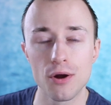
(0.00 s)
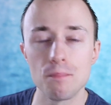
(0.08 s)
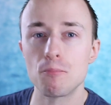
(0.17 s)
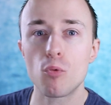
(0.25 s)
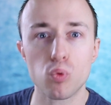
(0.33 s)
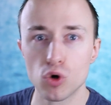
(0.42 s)

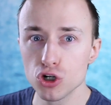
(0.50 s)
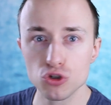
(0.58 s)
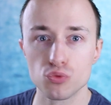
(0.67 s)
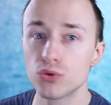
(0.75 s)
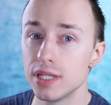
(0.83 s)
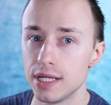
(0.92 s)

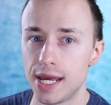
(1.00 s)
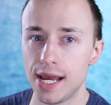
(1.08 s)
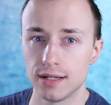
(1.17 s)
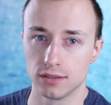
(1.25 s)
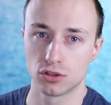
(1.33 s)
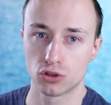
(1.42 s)
words really
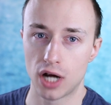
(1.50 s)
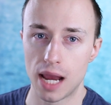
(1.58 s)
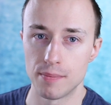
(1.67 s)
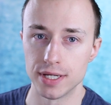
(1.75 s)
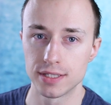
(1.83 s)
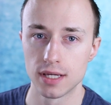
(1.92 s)
can't
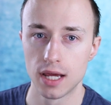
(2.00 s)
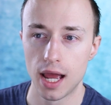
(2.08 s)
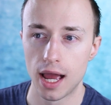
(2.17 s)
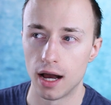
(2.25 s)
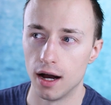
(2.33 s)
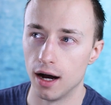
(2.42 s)
describe it.
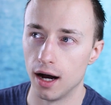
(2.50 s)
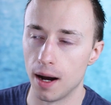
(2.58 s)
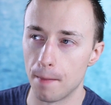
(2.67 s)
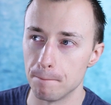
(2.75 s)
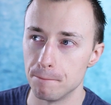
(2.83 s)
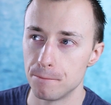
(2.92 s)

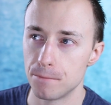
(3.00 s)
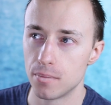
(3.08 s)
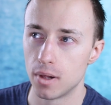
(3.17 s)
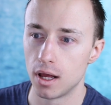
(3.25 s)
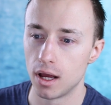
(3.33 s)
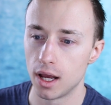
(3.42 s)
But
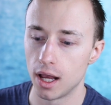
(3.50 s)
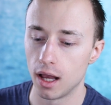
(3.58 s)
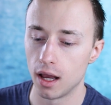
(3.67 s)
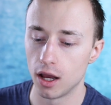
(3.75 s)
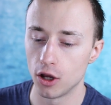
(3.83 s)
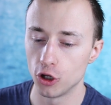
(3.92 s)

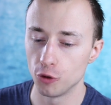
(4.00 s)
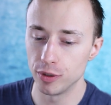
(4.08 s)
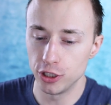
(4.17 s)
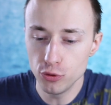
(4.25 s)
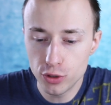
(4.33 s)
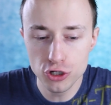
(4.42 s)

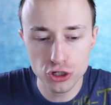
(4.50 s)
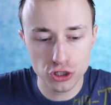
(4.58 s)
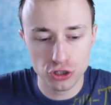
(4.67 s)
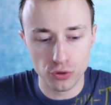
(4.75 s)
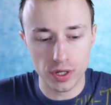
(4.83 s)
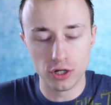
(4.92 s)
you
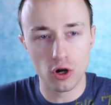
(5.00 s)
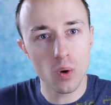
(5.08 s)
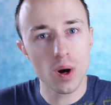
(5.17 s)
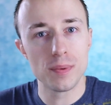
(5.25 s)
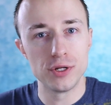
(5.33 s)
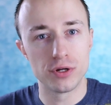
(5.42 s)
can
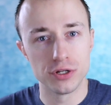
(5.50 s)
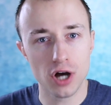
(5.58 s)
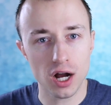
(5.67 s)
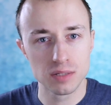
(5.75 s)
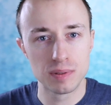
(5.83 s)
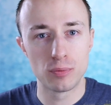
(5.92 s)
go up and you can
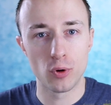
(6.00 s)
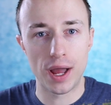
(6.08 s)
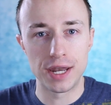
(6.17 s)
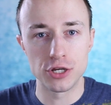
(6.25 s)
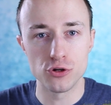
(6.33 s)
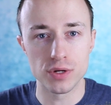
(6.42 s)
talk to people
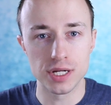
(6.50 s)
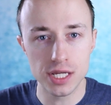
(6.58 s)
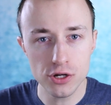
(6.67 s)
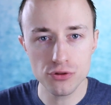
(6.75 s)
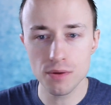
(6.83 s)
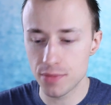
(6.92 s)
and you can
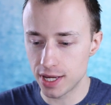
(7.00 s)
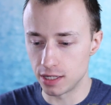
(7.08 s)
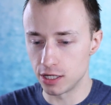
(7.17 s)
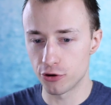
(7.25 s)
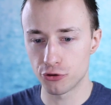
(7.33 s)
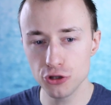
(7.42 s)
hear them, they can
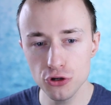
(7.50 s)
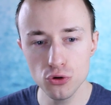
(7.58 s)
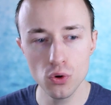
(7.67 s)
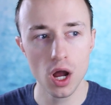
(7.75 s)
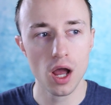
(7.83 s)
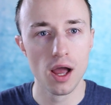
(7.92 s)
hear
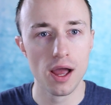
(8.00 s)
you.